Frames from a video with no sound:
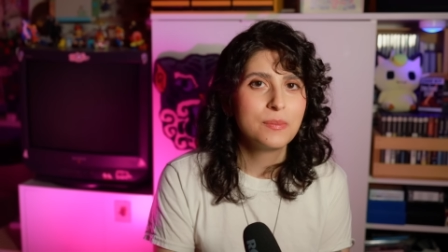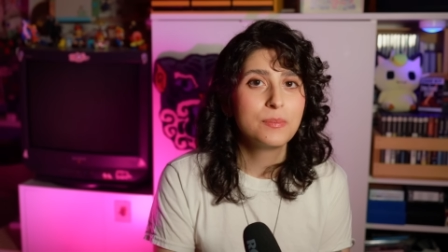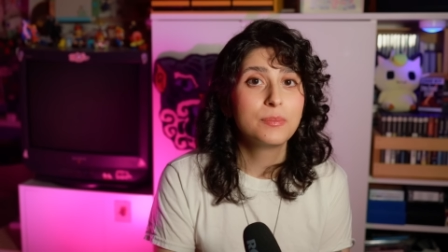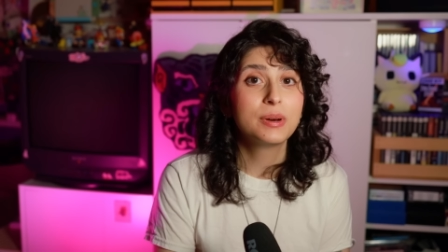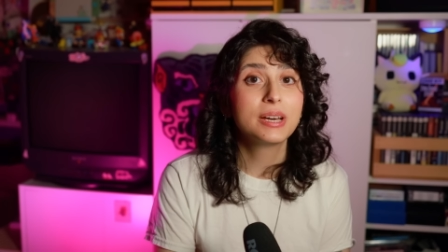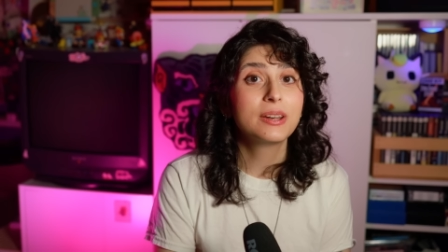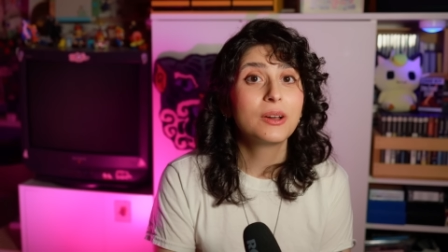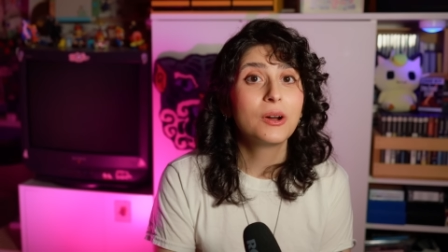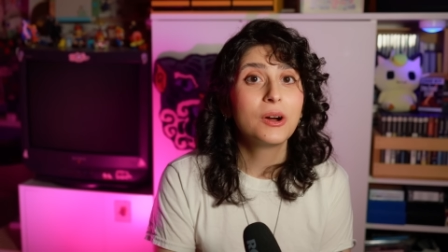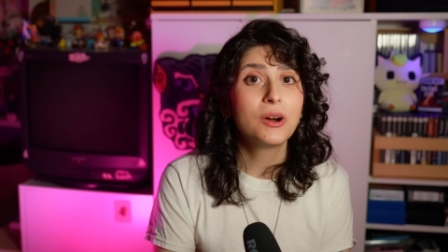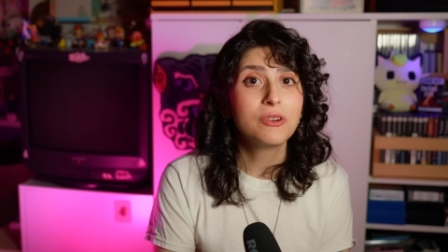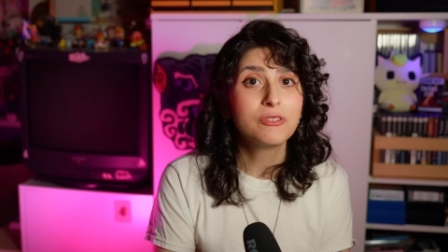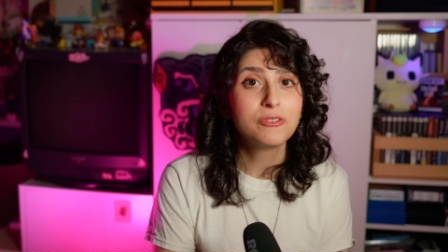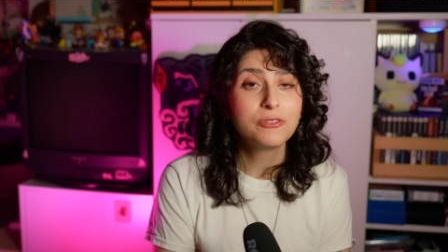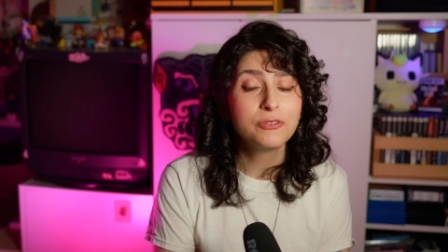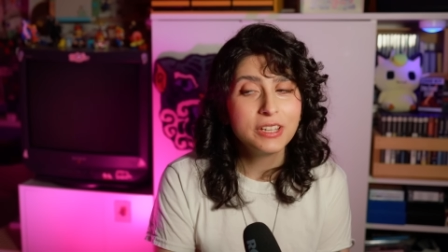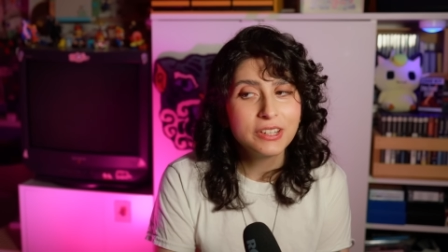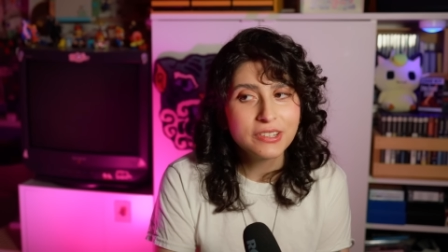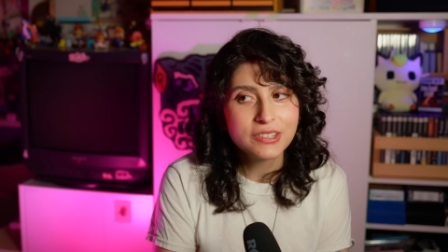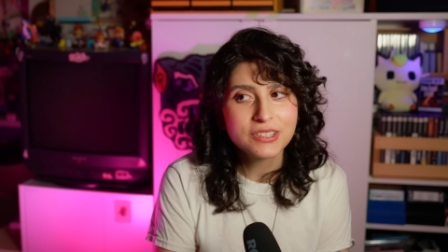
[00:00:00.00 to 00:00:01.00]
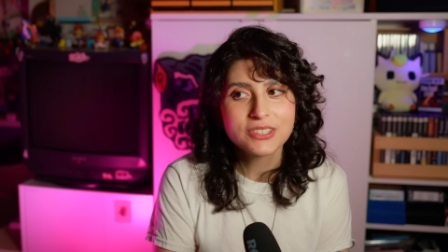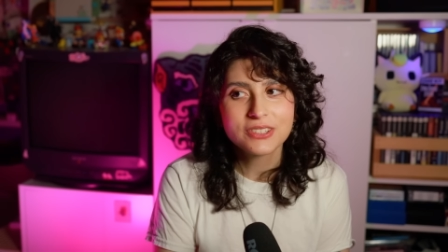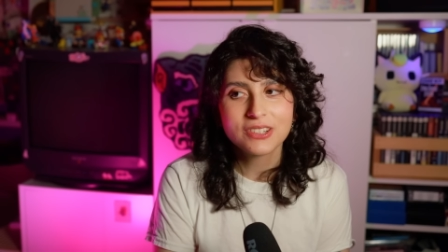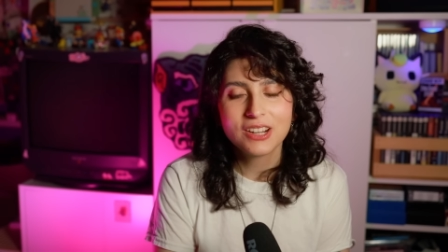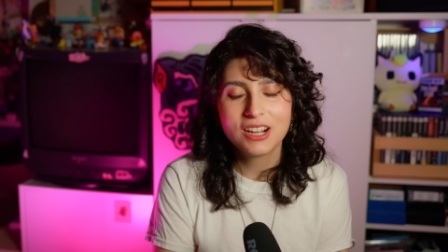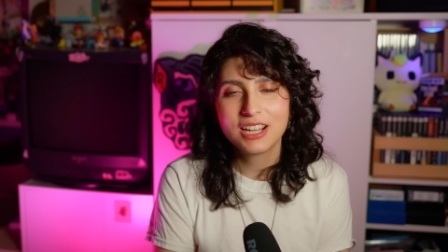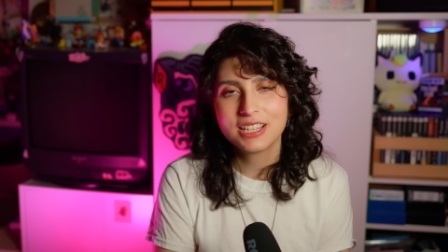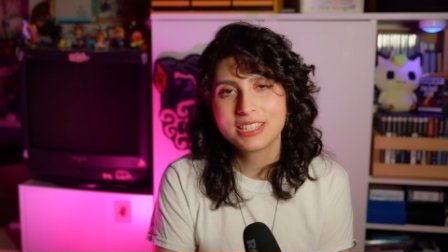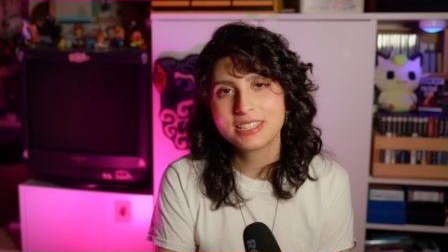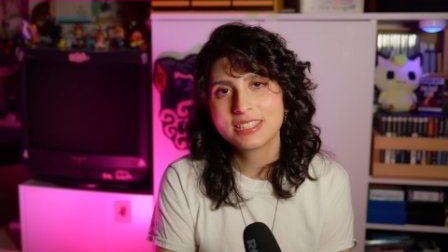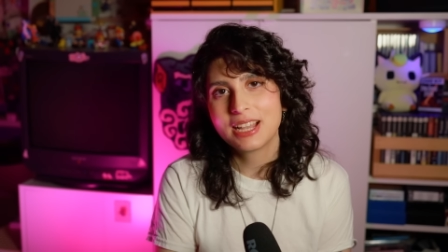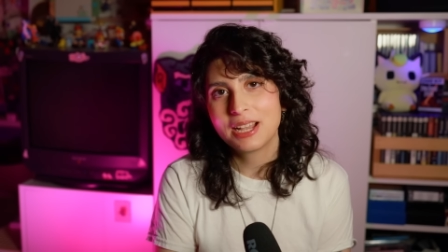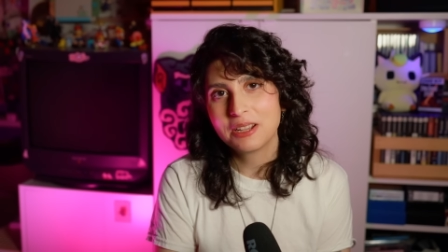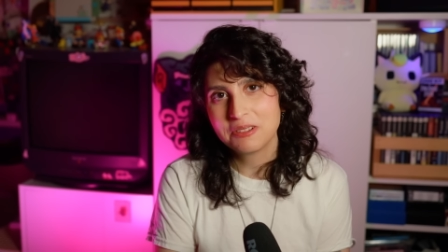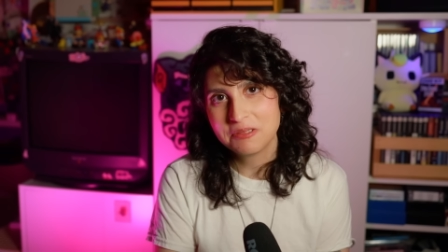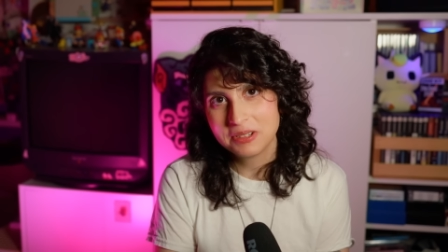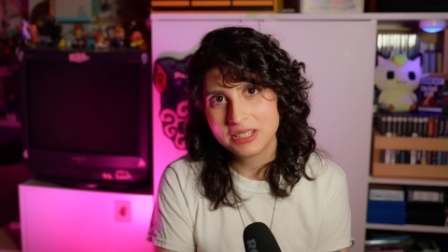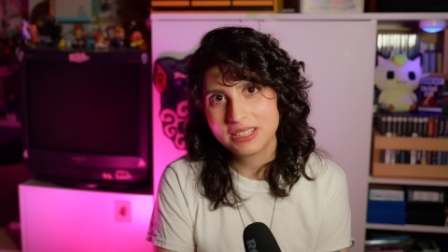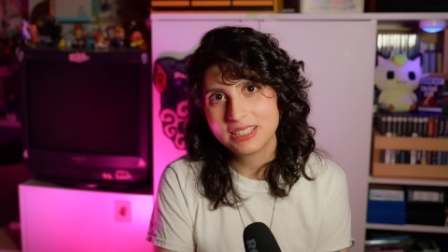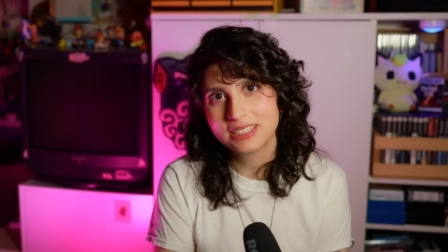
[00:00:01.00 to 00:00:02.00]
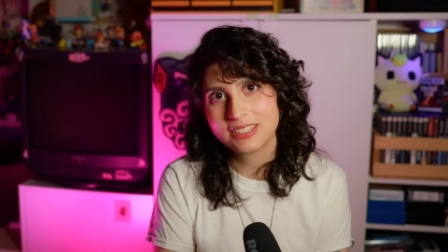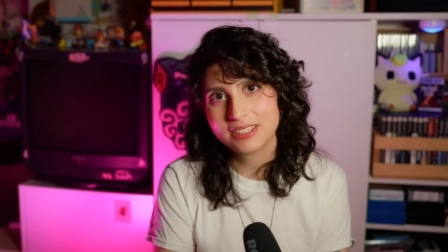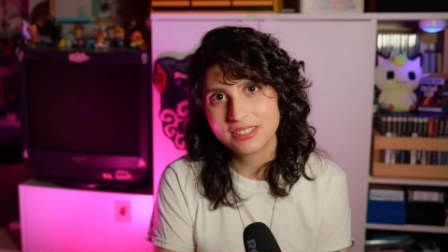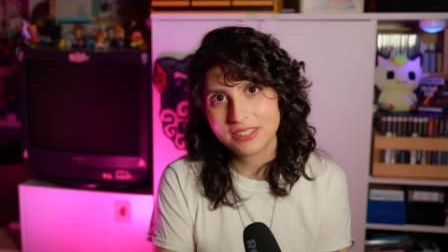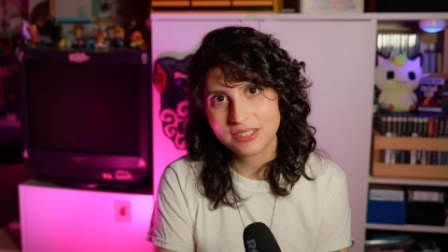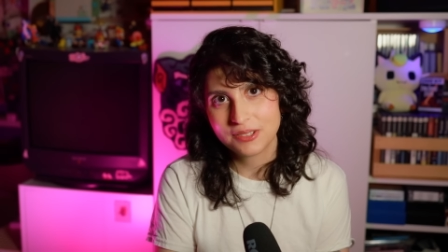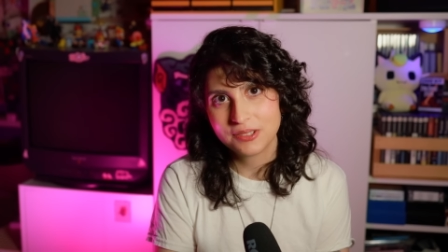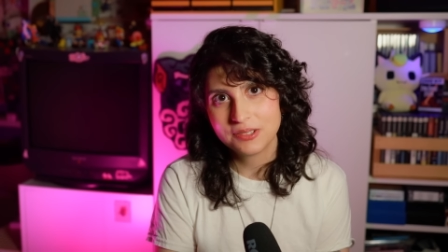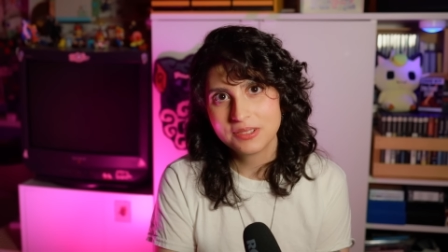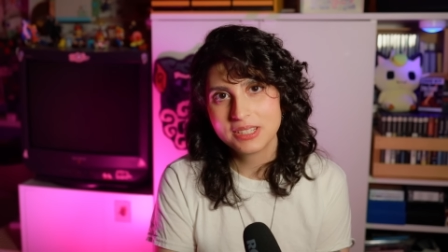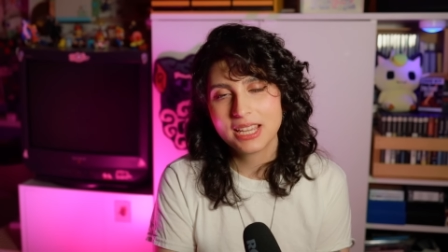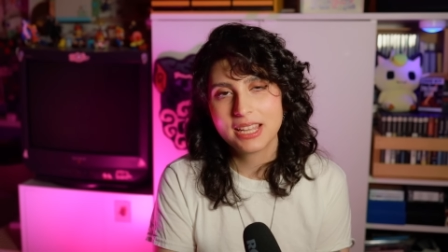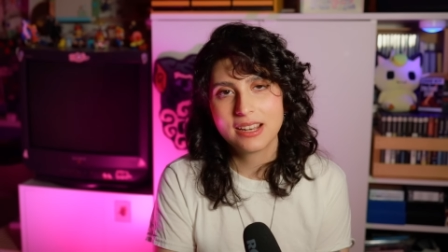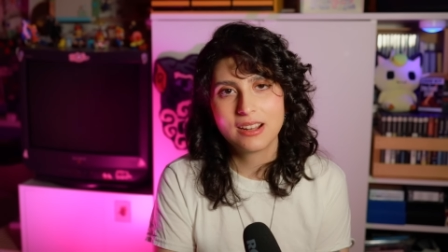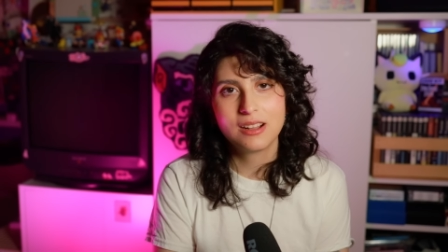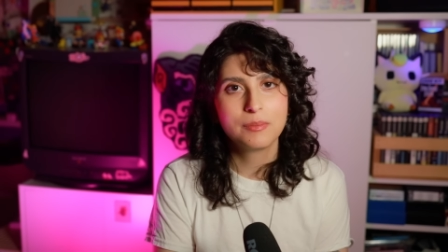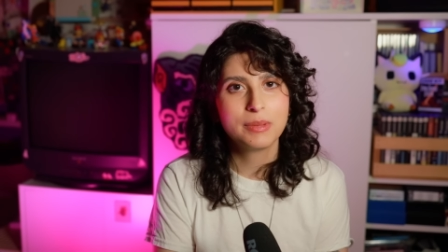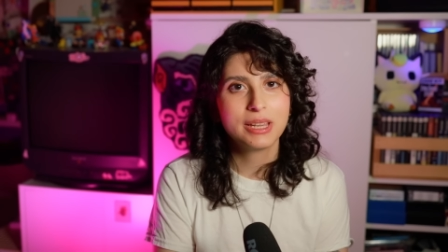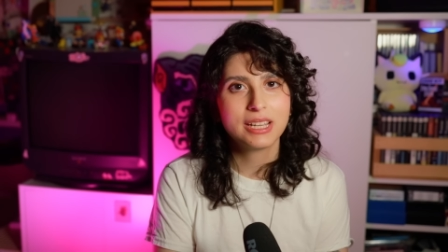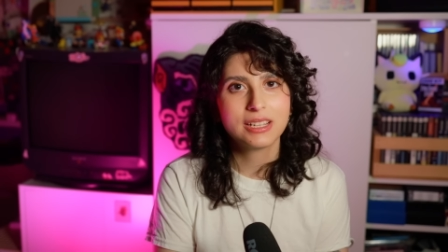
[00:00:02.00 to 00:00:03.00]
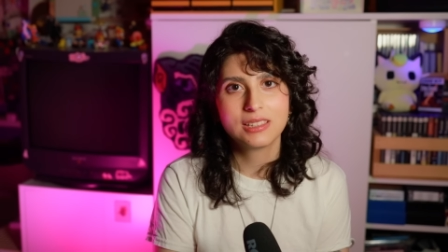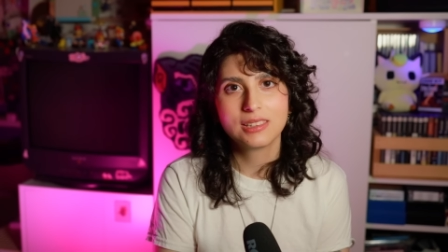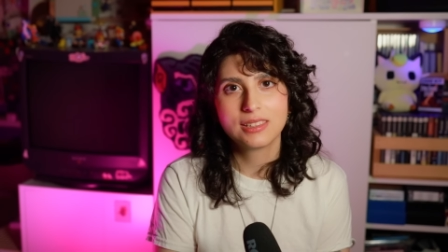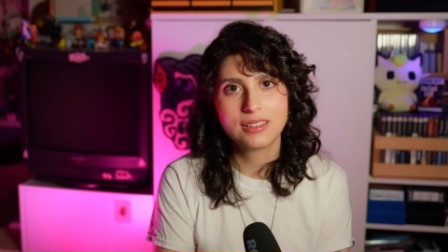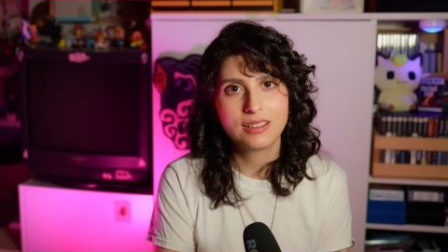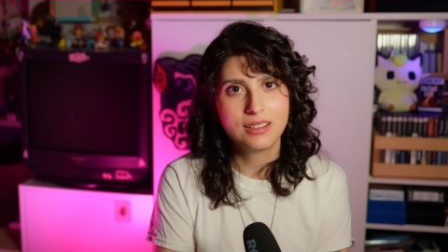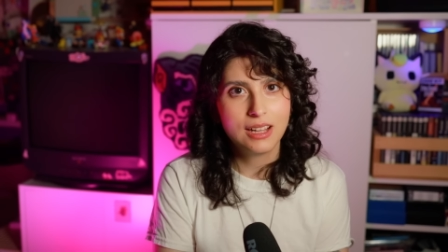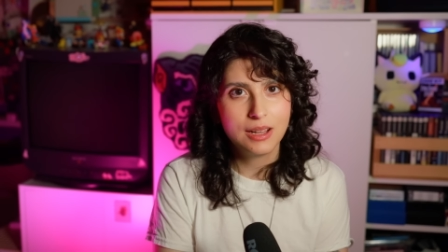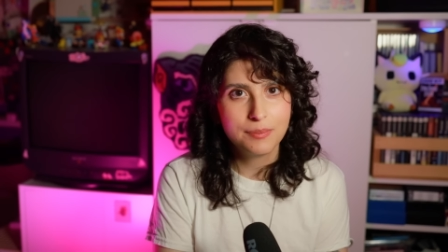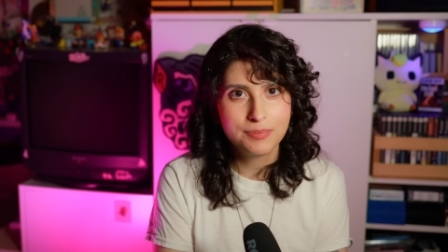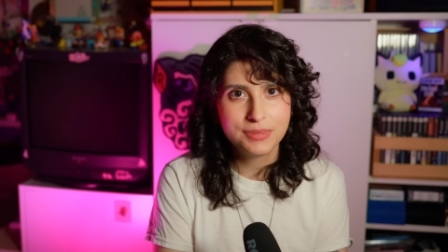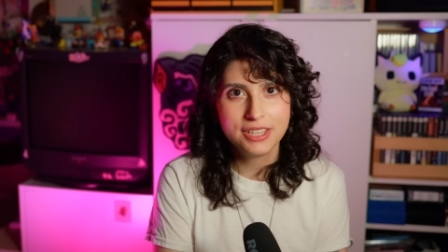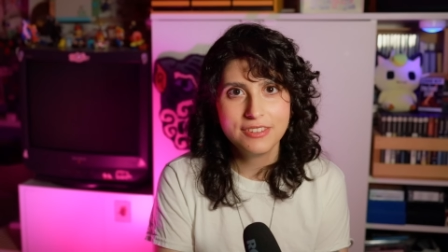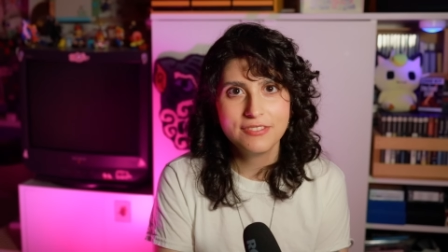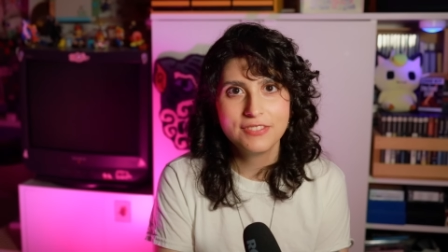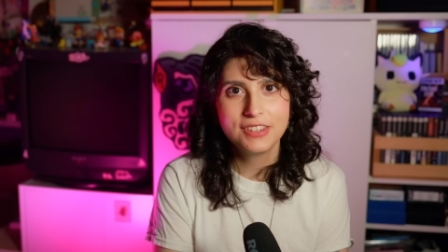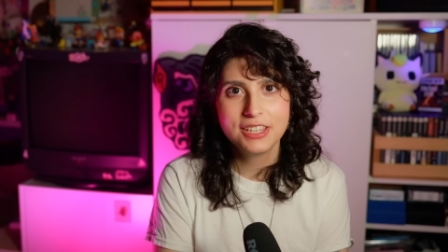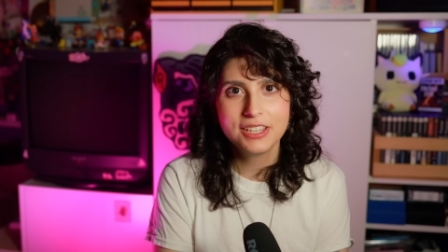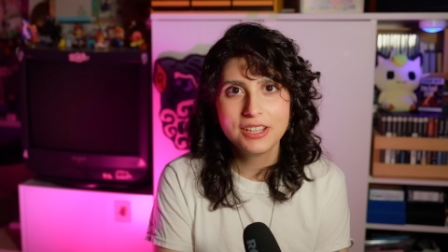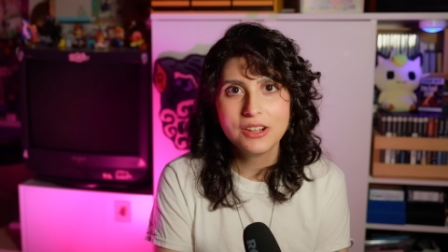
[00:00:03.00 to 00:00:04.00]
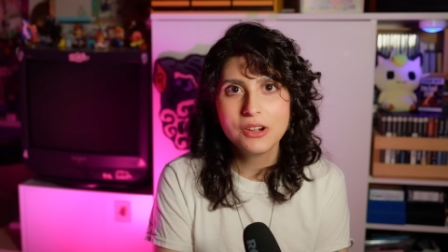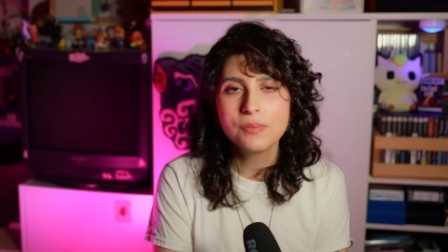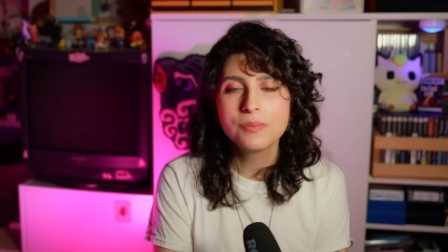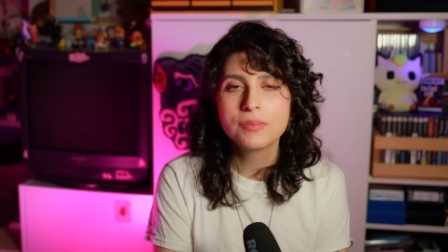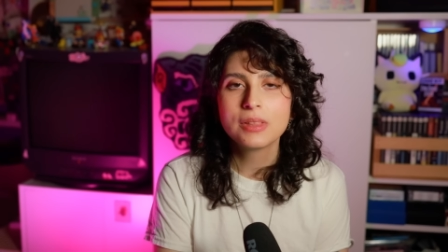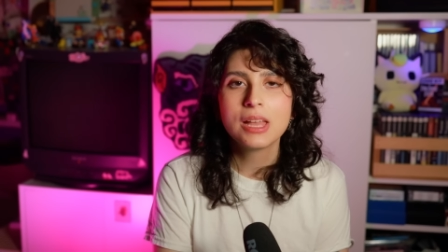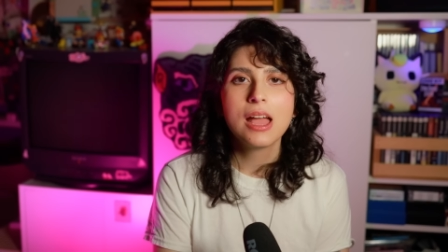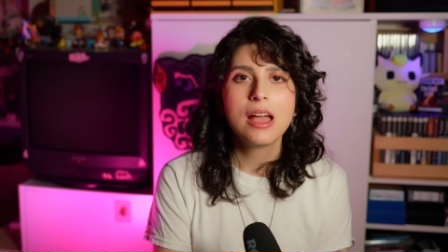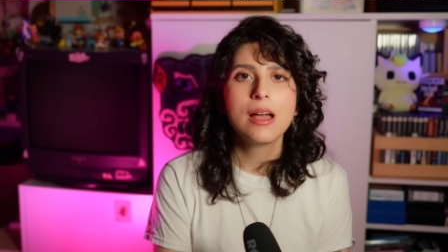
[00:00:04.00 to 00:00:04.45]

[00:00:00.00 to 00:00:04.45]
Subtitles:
but fingers crossed I will soon, and I'll make a little update video.